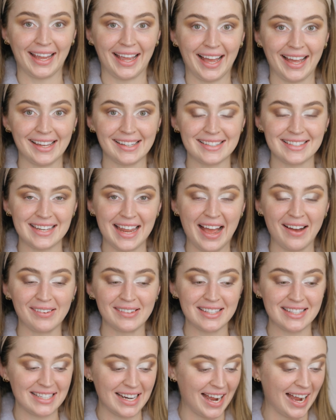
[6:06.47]
guys, now
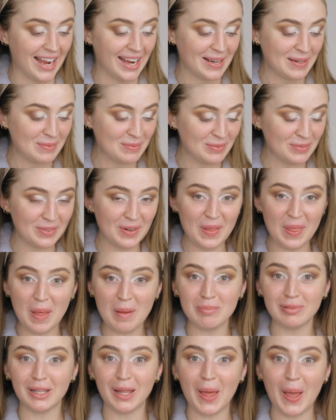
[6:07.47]
it's time for
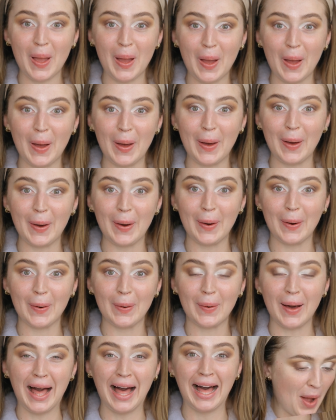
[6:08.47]
the
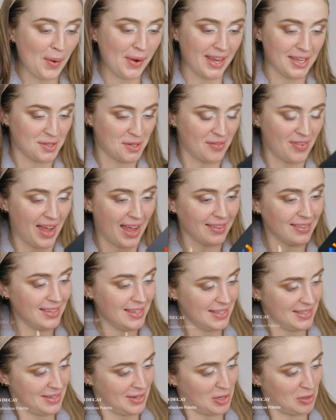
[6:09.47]
blue! Okay, so I've had
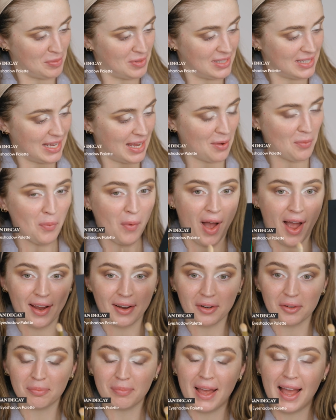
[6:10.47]
this Urban Decay
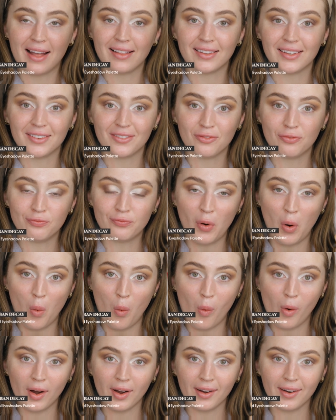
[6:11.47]
Wired palette
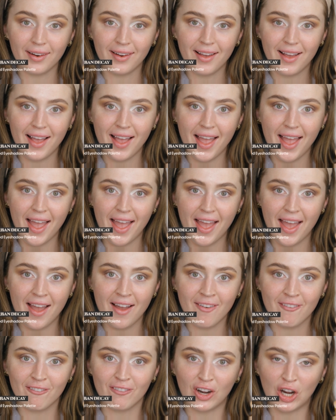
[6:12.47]

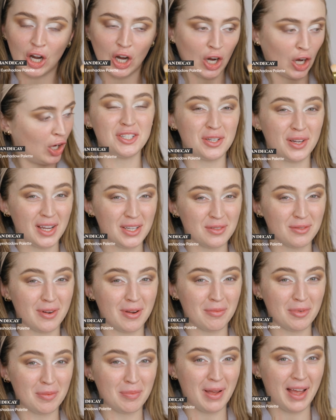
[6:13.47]
forever. Do you guys
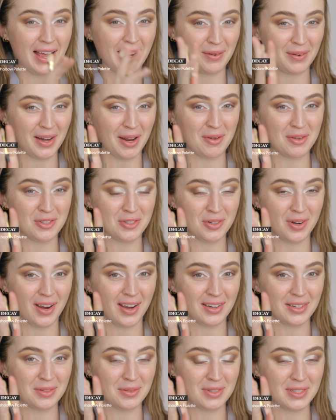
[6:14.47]
remember back when I was
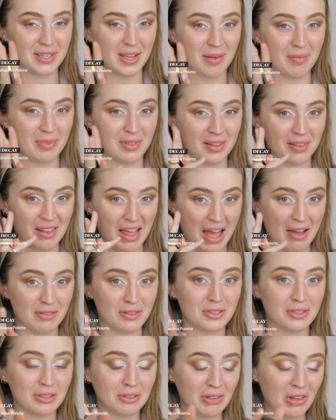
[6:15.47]
trying to attempt the
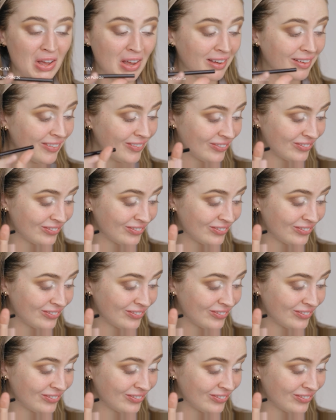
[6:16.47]
lavender look?